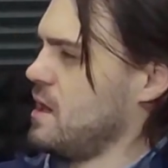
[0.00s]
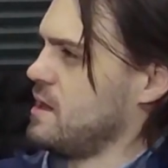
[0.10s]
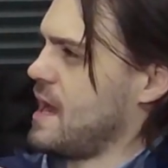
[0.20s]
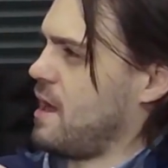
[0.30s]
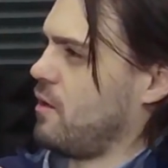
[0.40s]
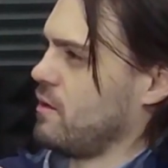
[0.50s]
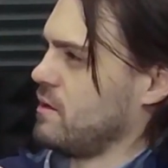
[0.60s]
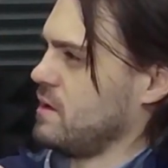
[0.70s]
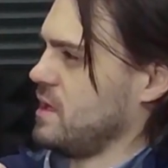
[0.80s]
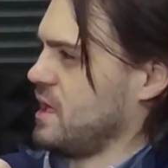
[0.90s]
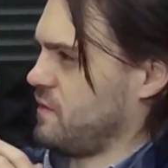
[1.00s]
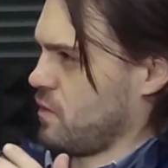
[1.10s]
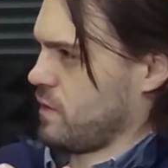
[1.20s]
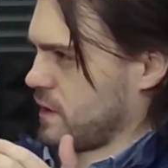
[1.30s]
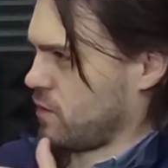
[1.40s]
Now, if
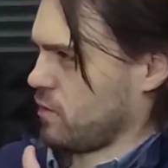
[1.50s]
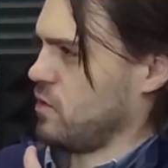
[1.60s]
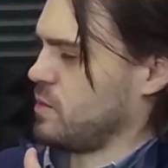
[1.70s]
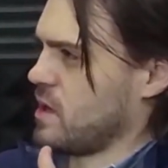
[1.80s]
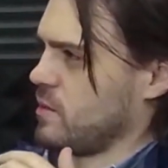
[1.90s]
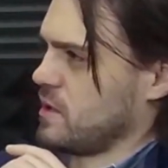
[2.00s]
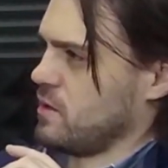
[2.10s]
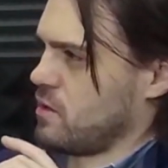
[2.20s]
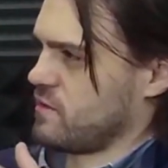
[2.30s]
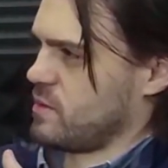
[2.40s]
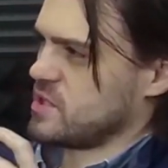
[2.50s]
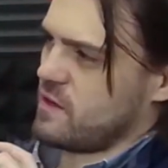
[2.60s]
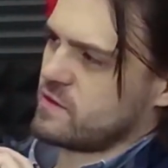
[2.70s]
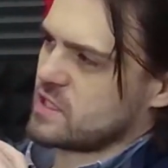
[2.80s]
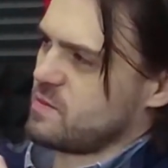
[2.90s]
you're with a group, you're able to learn from each
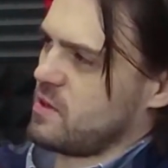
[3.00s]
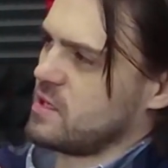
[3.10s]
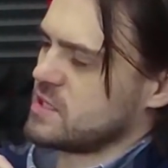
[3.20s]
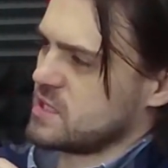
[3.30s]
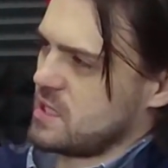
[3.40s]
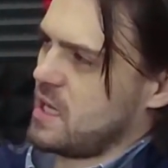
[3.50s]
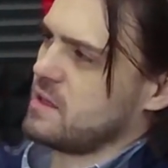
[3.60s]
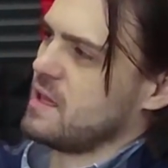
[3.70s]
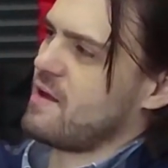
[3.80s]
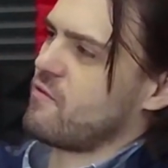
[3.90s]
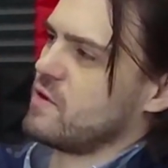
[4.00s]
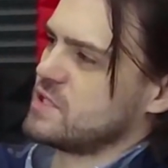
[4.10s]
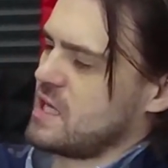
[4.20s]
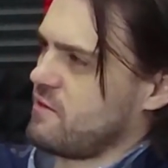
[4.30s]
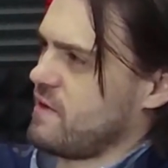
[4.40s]
other's experiences and leverage
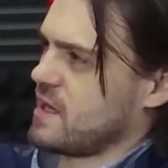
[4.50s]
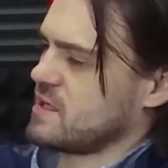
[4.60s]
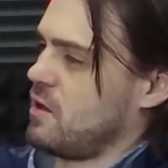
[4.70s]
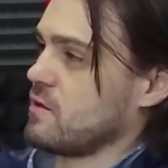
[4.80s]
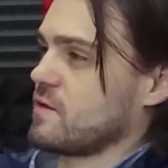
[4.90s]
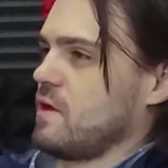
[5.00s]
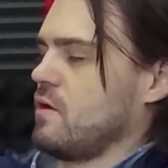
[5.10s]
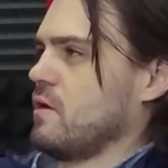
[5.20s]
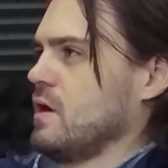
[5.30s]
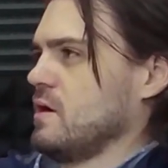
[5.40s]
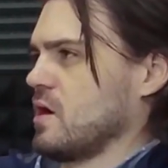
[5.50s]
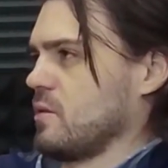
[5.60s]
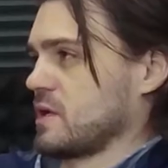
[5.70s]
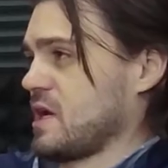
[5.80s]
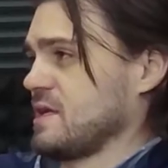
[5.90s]
that effect. Also, you're
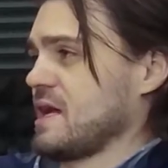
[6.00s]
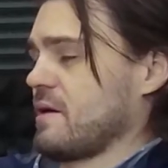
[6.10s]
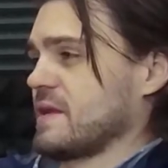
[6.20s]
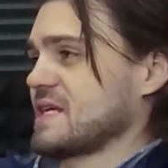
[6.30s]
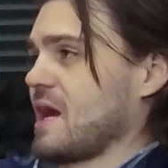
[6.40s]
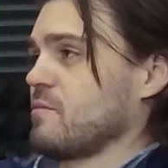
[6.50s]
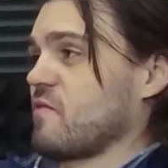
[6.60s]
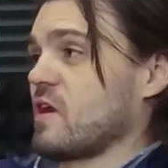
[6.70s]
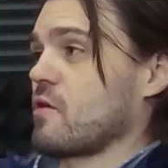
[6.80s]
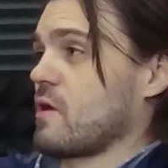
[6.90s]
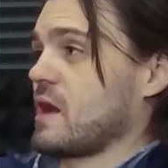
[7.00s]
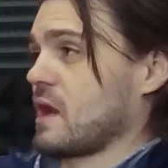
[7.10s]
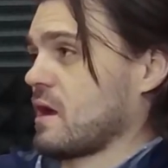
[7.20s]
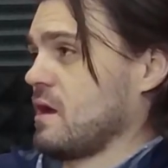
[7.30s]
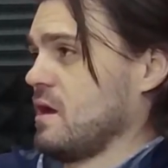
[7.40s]
able to cut down the time for
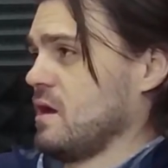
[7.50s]
iterating.